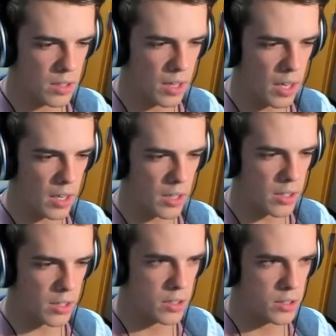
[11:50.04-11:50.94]
Can I, like,
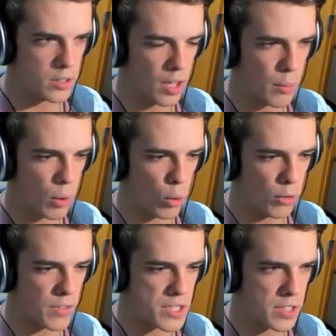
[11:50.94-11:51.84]
climb a
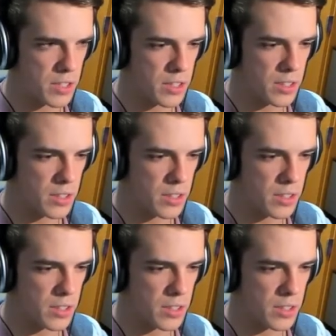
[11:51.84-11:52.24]
hold of this thing?